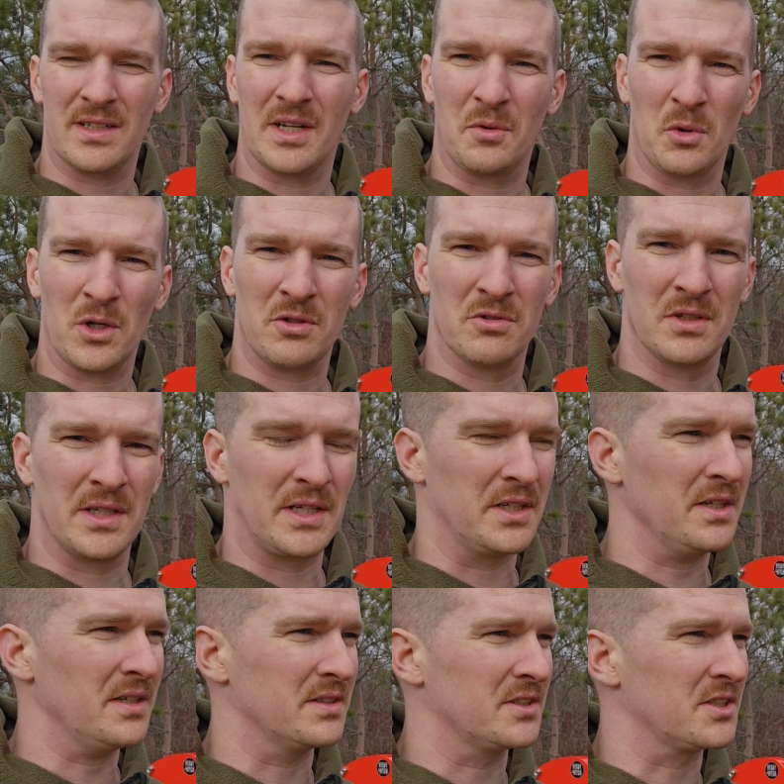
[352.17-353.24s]
They work really
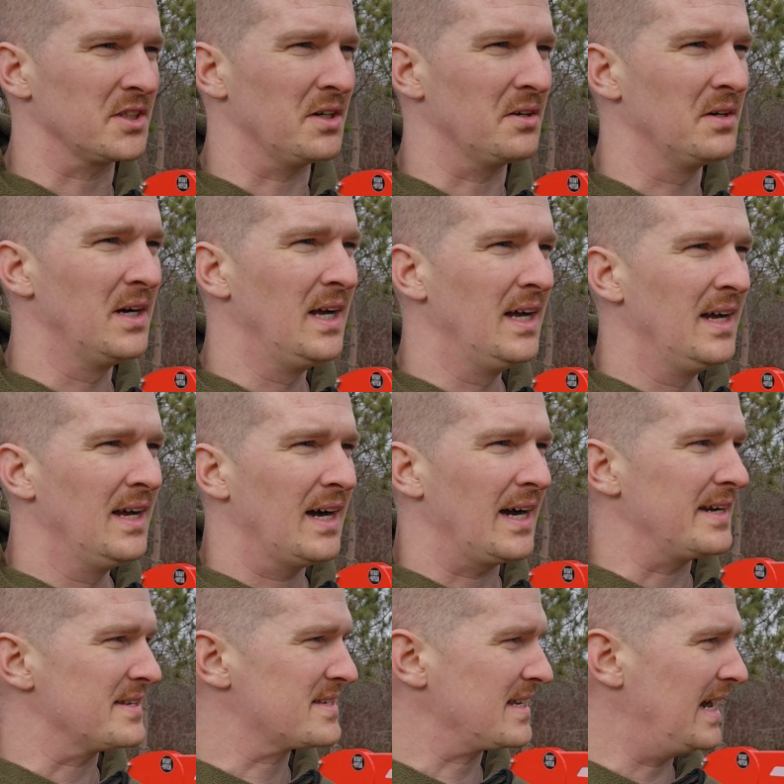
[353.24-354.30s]
good. So I
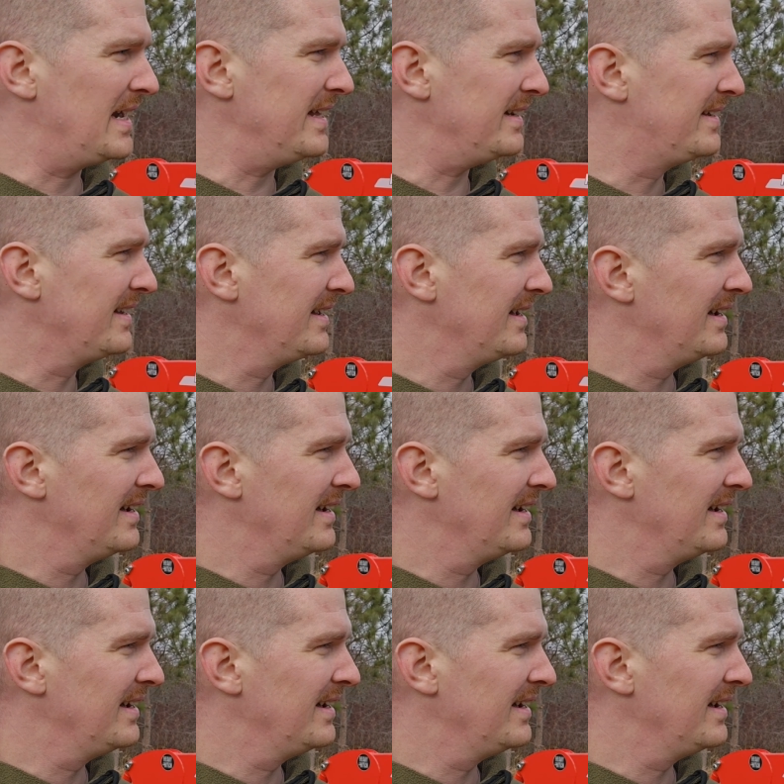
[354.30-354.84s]
decided